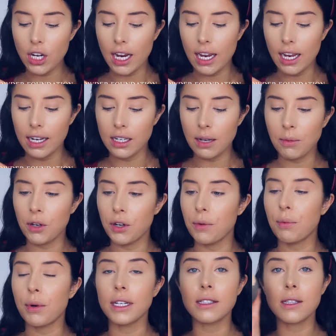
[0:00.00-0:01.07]
and I'm going to
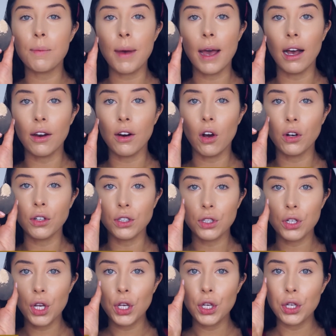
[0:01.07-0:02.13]
press the powder on
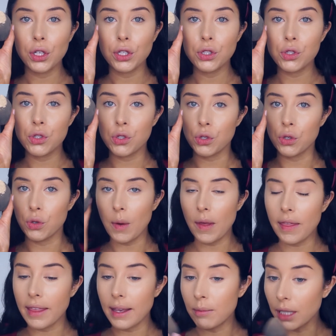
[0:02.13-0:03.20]
to
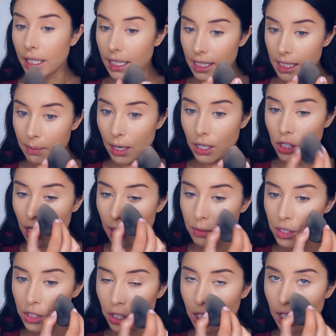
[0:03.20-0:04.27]
the blending sponge, and I'm
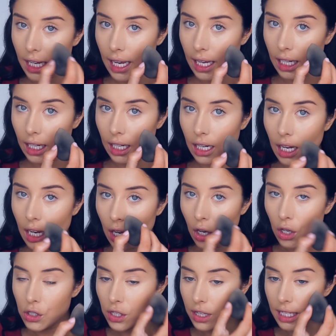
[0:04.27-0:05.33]
just going to get in
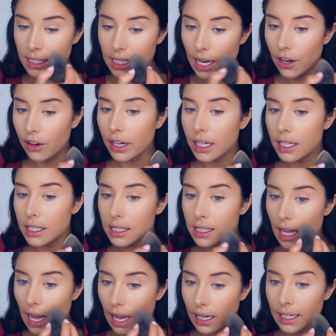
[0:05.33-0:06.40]
to these areas
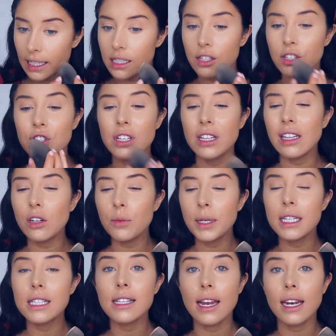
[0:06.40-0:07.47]
that need to just a little bit
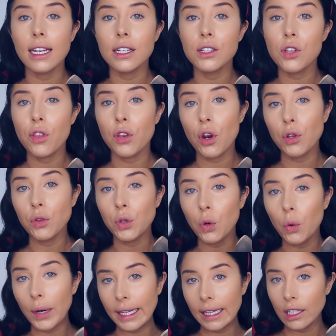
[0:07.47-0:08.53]
of setting so they don't
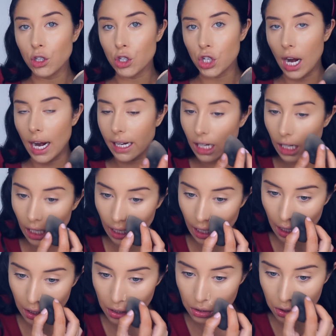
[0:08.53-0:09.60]
look oily or shiny.
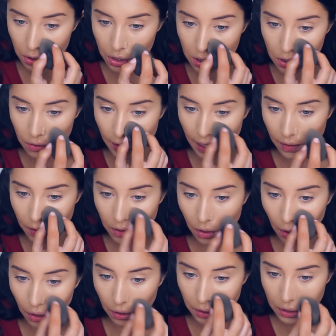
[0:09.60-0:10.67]
So just around the
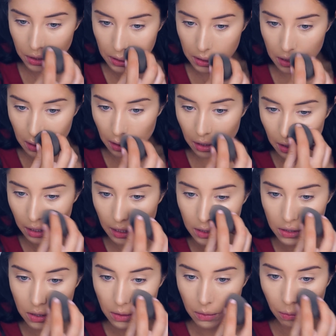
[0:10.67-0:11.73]
nose
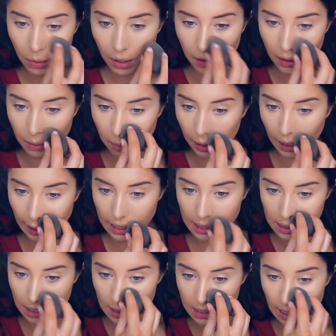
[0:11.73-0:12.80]
is one of the
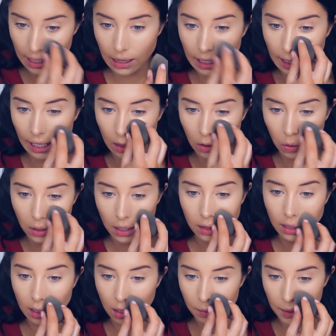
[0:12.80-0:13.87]
places that can look a
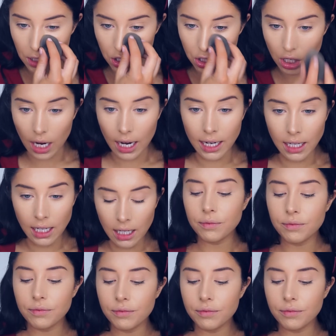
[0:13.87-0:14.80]
little bit shiny.